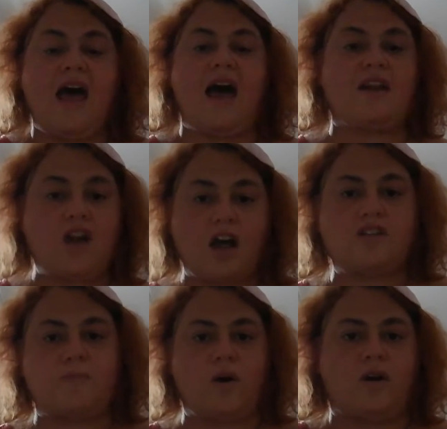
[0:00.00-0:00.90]
And God
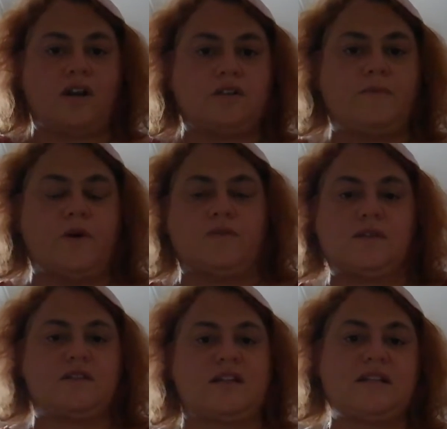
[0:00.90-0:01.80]
spoke unto
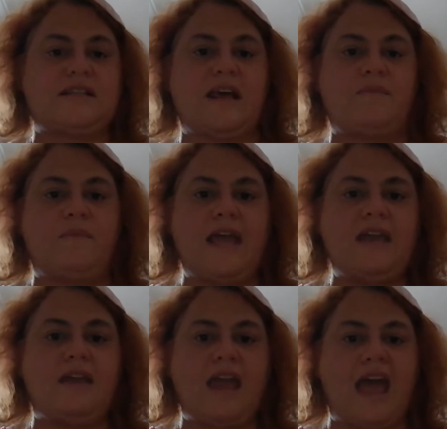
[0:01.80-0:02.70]
Moses and said,
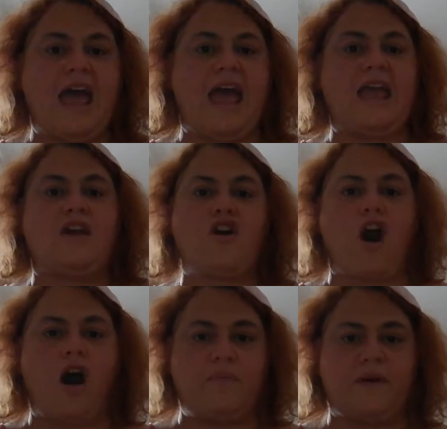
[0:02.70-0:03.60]
make a
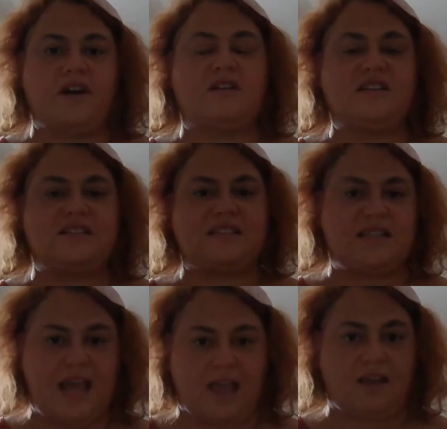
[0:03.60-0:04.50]
copper
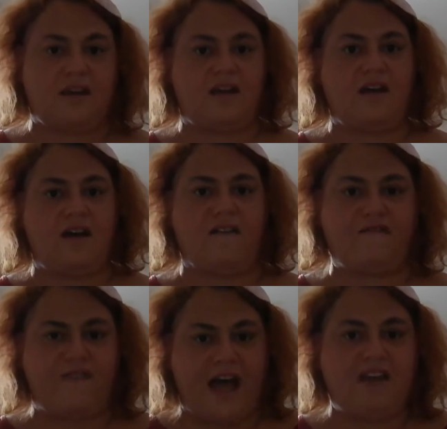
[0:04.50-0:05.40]
snake, a
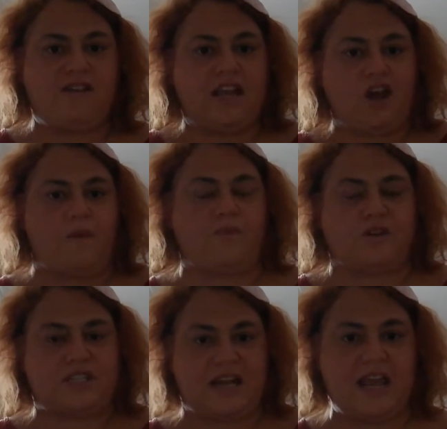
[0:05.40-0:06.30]
fiery copper
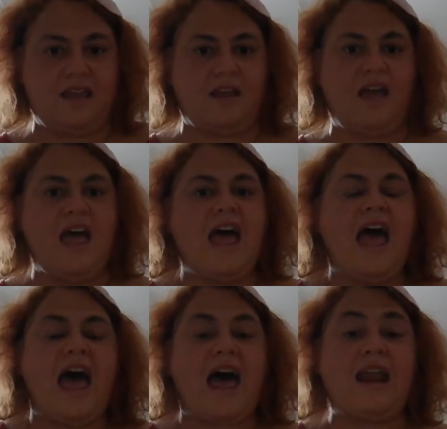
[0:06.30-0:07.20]
snake,
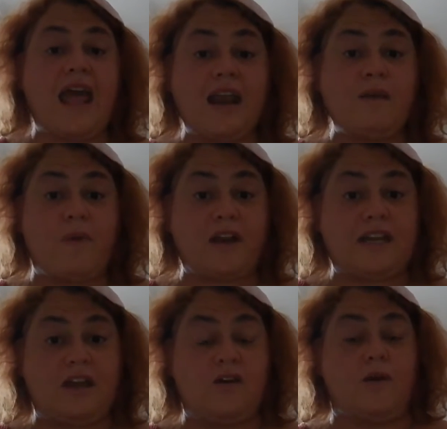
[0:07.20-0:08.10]
and
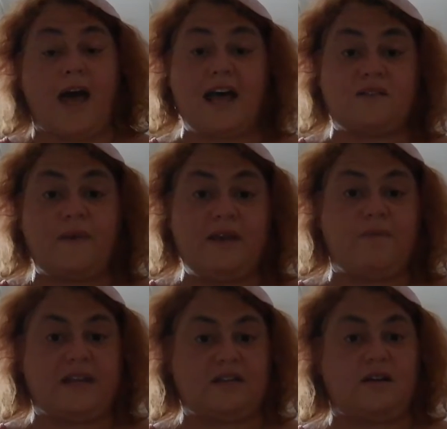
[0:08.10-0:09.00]
anybody who has been
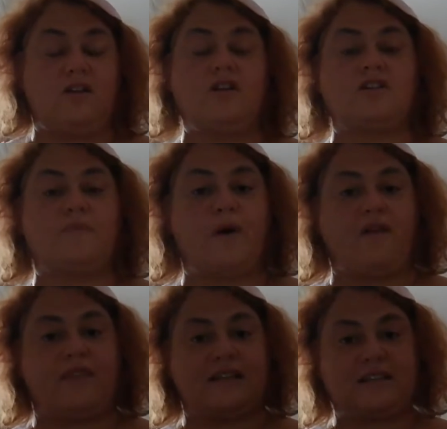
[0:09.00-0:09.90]
bitten looks
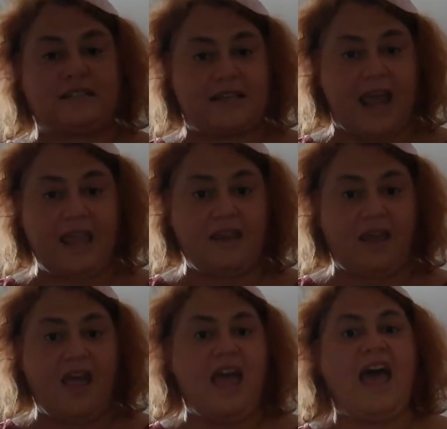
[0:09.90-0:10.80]
upon this snake
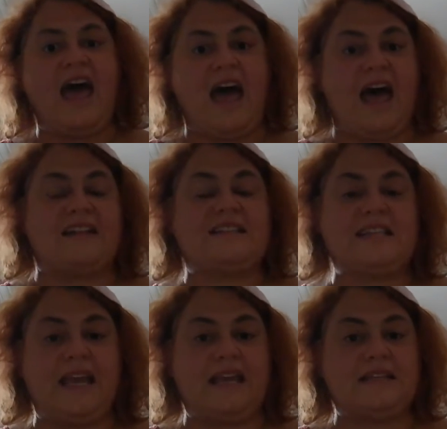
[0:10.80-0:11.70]
and
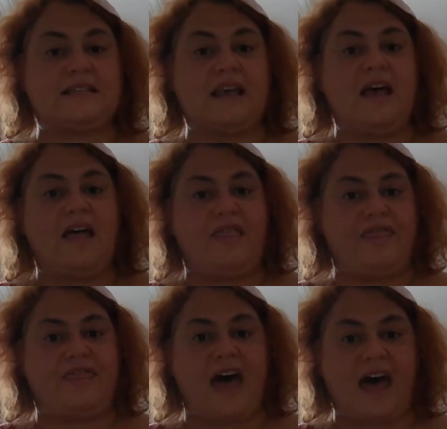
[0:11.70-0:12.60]
sees
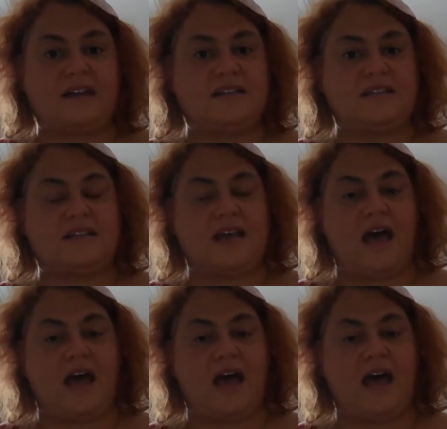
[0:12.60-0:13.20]
that